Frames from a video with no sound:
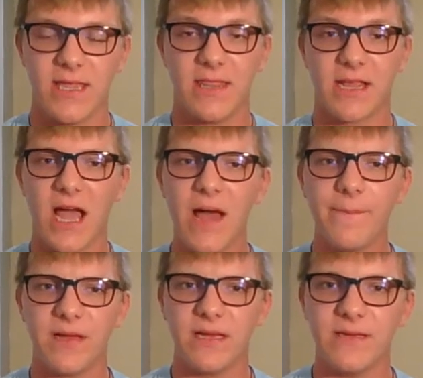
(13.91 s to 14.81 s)
The
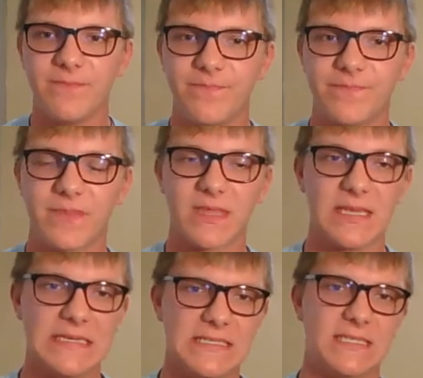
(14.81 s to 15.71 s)
gamba
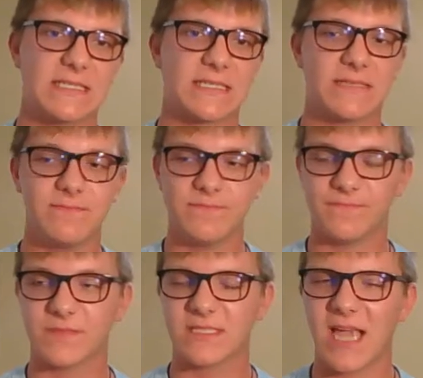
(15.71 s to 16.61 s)
is
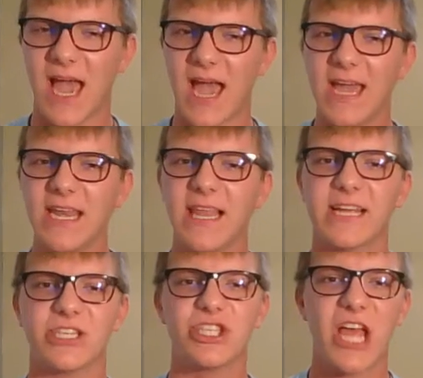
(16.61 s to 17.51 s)
kind of like
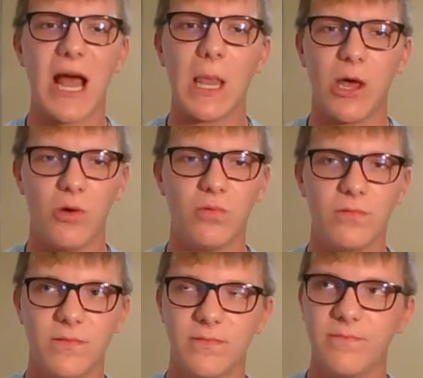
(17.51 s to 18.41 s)
a cello,
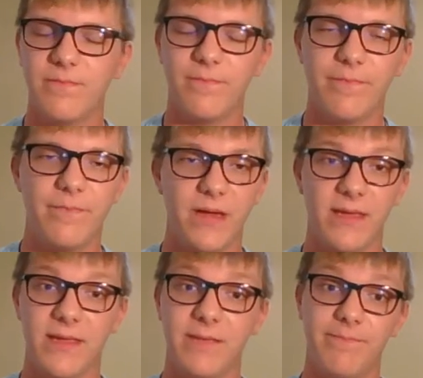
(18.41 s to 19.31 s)

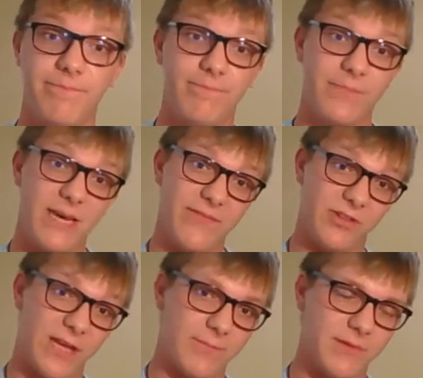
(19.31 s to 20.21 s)
but in medieval
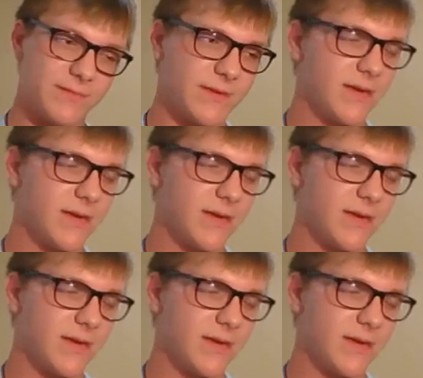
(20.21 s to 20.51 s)
times.